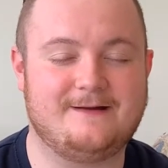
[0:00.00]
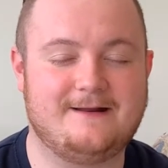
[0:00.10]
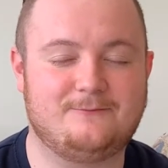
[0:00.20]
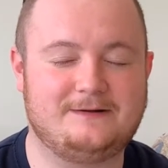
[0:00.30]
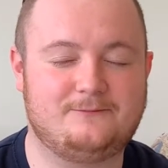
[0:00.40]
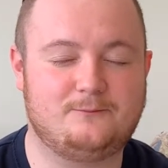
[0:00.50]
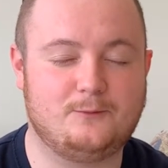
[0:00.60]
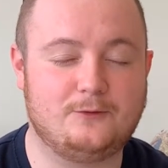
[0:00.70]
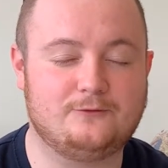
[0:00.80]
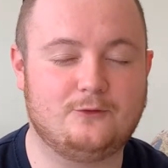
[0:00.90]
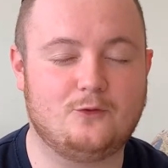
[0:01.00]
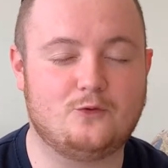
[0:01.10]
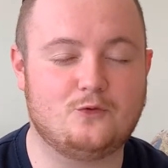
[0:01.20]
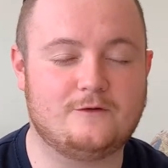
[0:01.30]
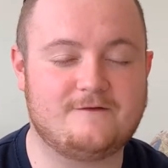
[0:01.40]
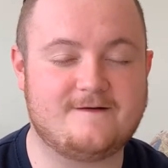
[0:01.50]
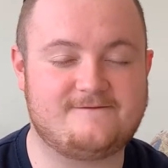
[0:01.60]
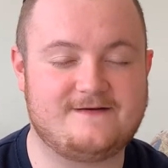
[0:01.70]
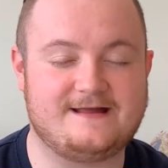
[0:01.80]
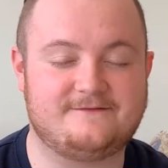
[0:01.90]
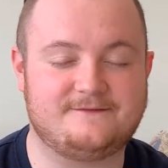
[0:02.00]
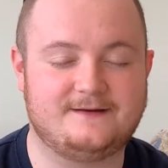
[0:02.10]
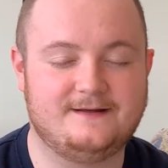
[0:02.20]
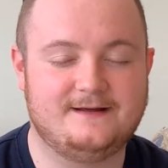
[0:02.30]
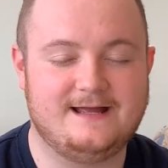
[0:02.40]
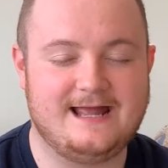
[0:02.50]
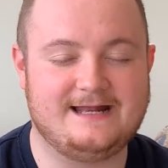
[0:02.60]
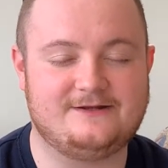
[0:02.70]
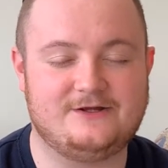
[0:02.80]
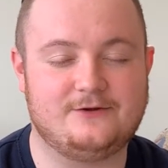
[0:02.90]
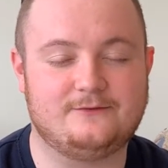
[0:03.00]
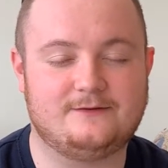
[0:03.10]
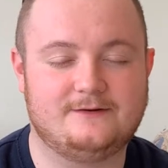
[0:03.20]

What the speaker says: and we put all of our faith in you